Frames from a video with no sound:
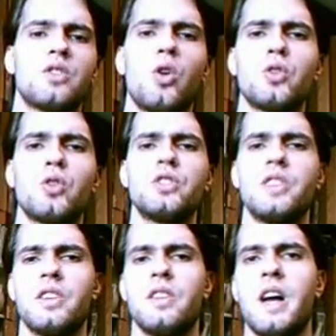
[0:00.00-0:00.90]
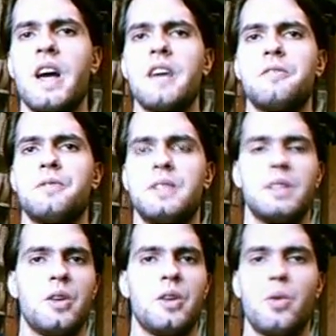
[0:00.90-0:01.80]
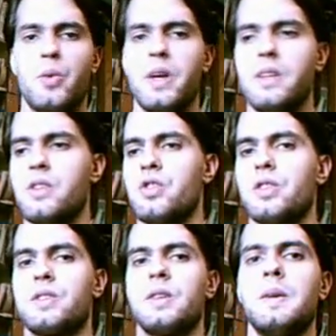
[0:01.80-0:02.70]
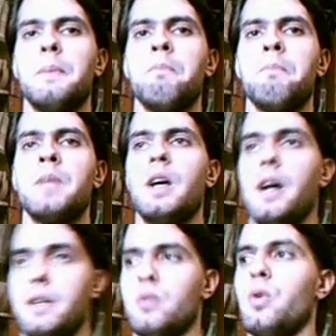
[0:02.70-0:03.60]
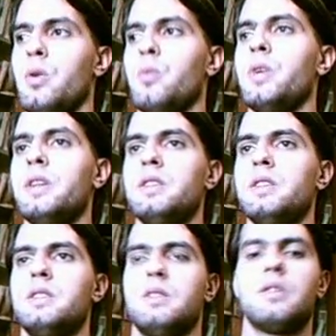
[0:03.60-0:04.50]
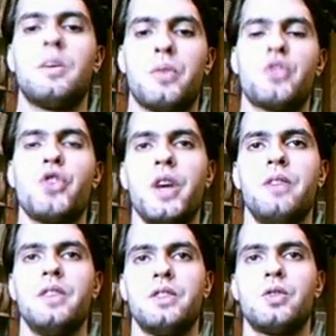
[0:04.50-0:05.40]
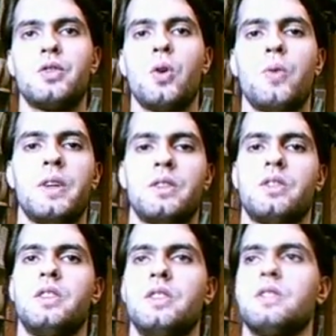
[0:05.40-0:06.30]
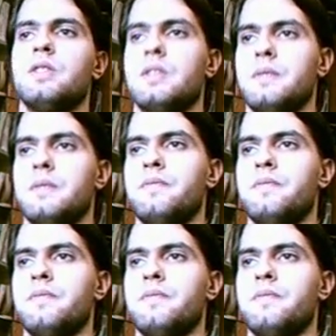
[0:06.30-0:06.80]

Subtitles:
just ordinary life, villages, and we appreciate them so, and his